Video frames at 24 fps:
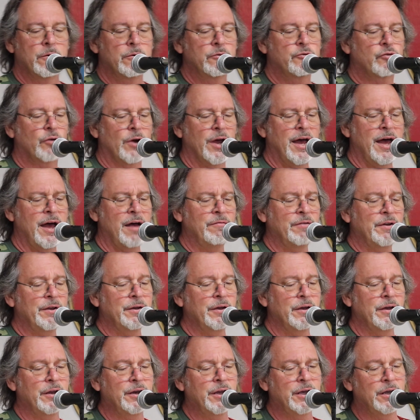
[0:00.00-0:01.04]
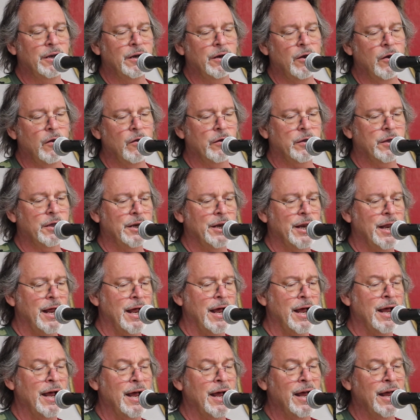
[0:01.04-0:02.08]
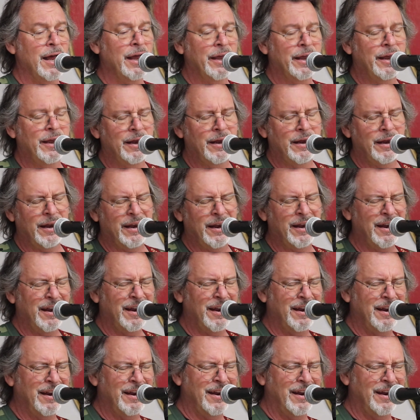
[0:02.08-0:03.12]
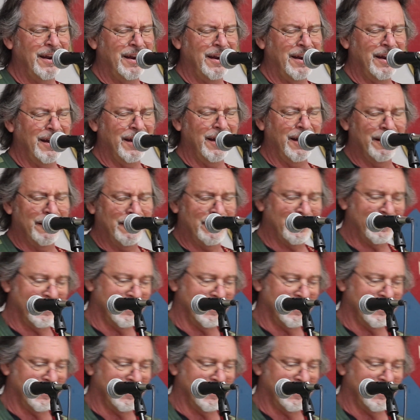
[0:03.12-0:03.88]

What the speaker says: Traveling and looking I hate.